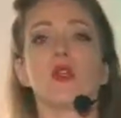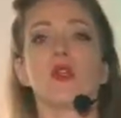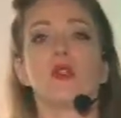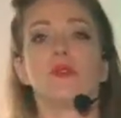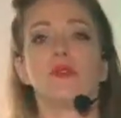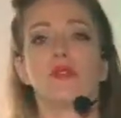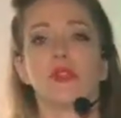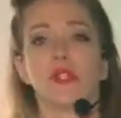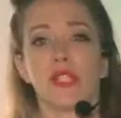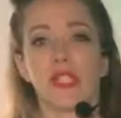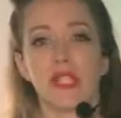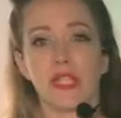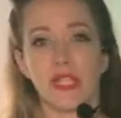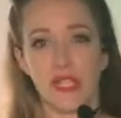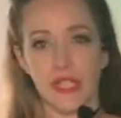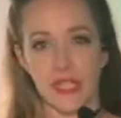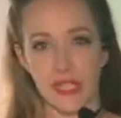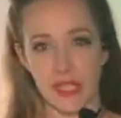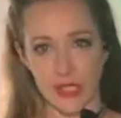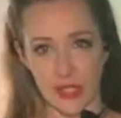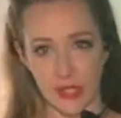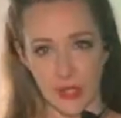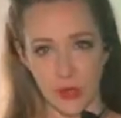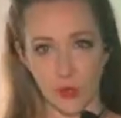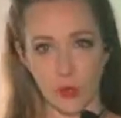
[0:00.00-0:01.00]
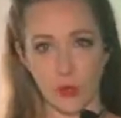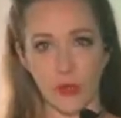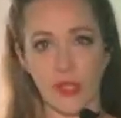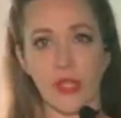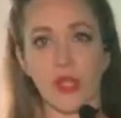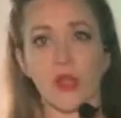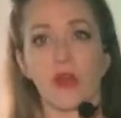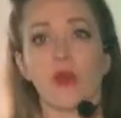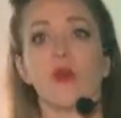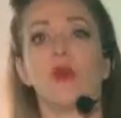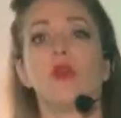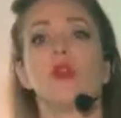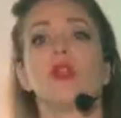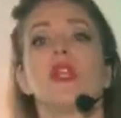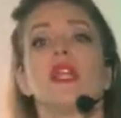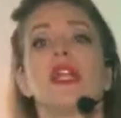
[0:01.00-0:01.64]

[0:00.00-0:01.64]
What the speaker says: Over here, we go,